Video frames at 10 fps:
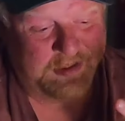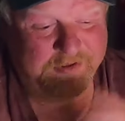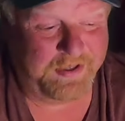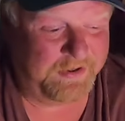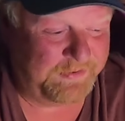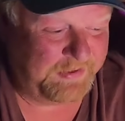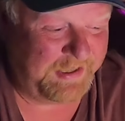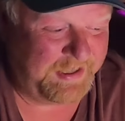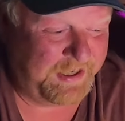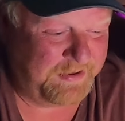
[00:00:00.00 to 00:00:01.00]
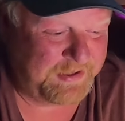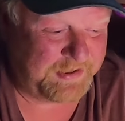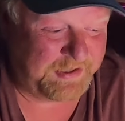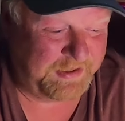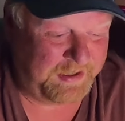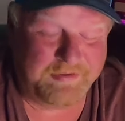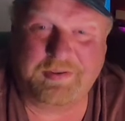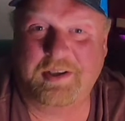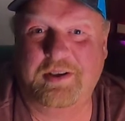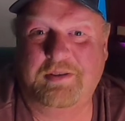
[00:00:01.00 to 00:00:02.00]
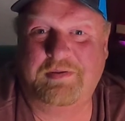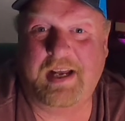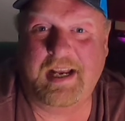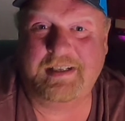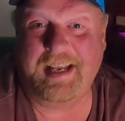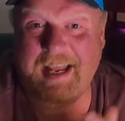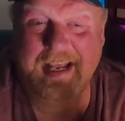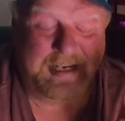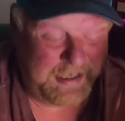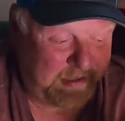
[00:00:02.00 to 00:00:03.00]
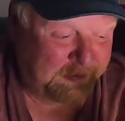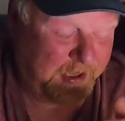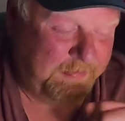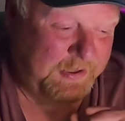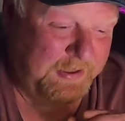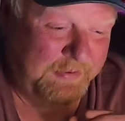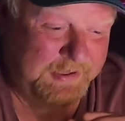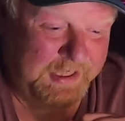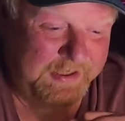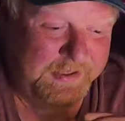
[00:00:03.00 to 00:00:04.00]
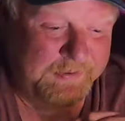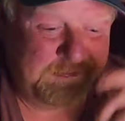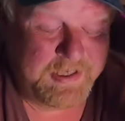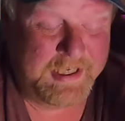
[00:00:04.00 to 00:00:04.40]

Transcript: So there you go, just a fun little fact. And I promise you I would tell you,